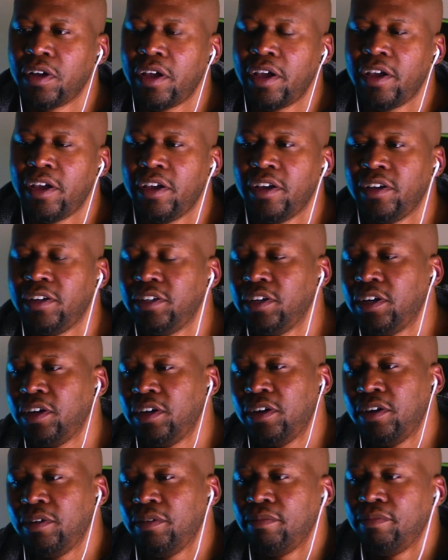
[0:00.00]
And
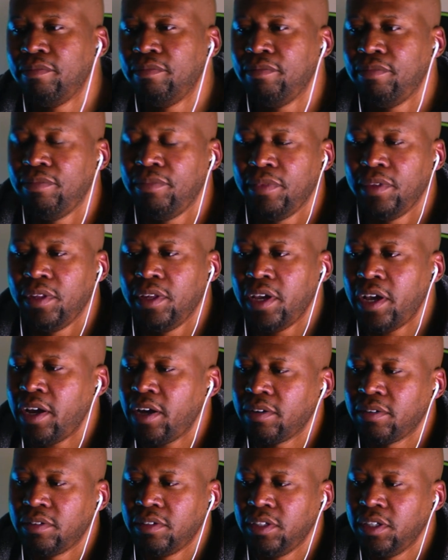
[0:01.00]
um, yeah,
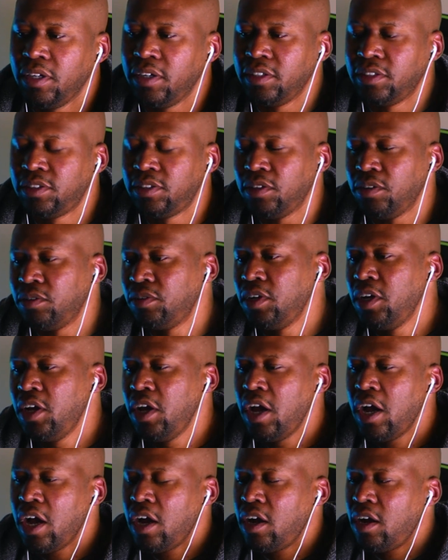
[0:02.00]
so
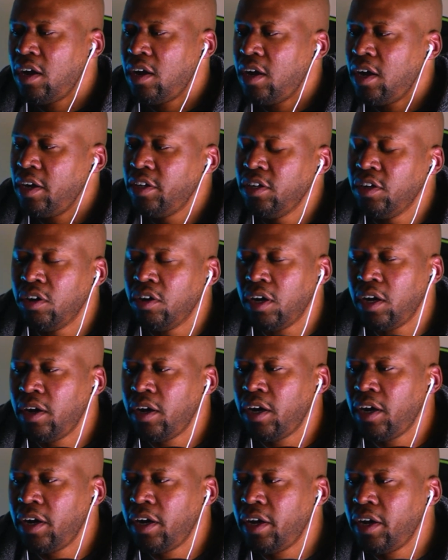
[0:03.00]
uh, you know, I,
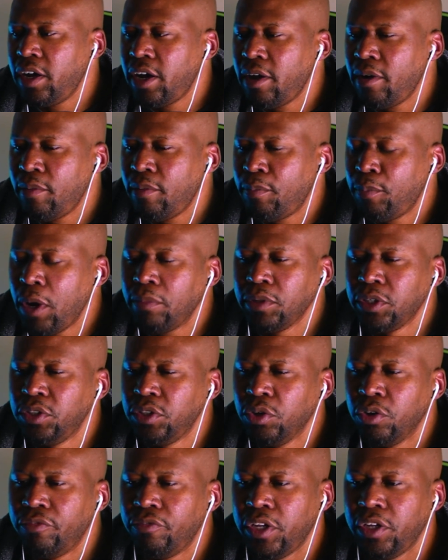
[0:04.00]
I I'll probably
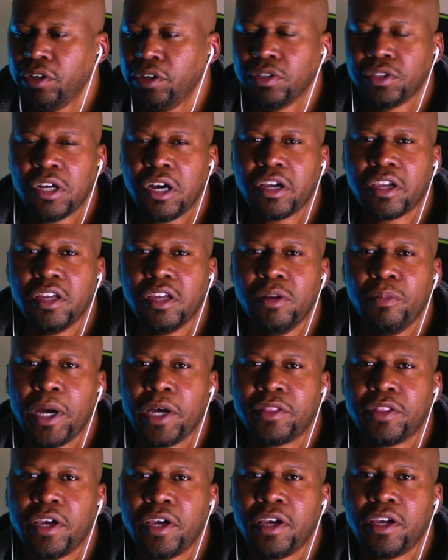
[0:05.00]
do a video talking
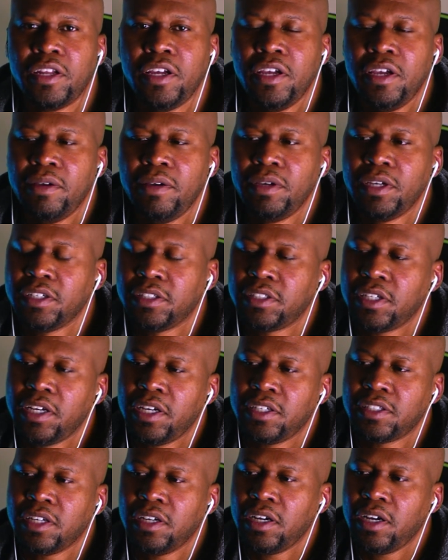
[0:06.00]
about that, because
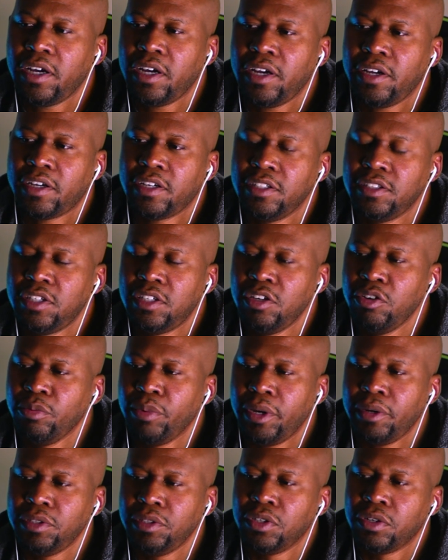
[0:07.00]
as I continue
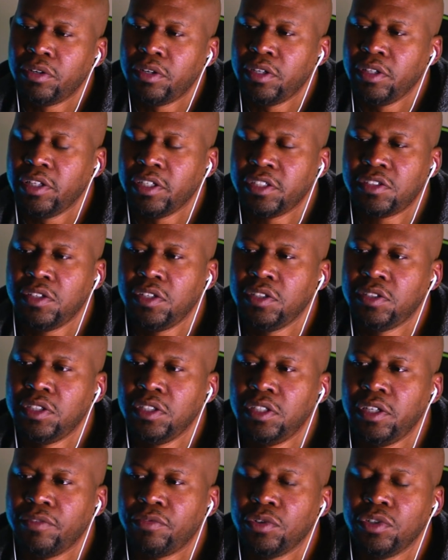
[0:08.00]
my journey listening to
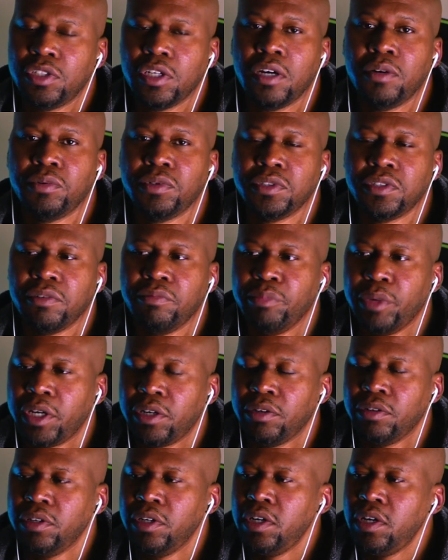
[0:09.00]
different genres of
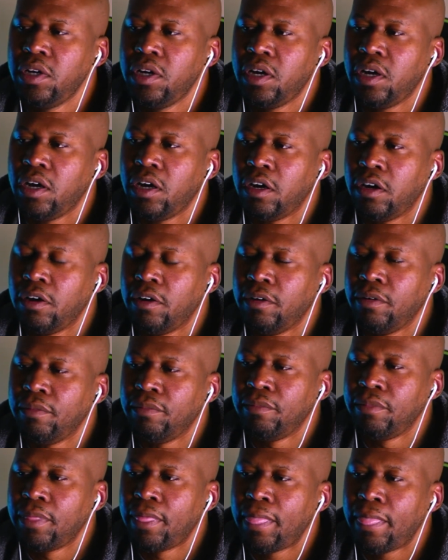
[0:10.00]
metal,
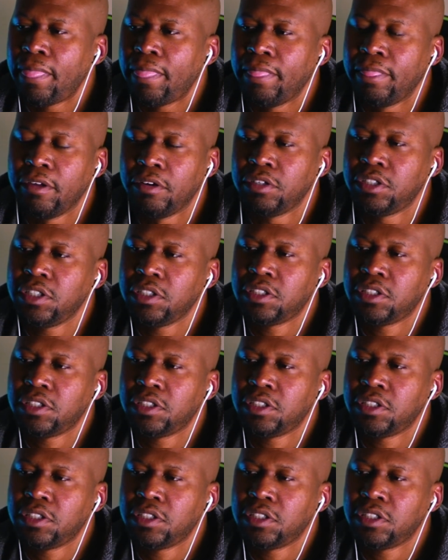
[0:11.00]
um, there's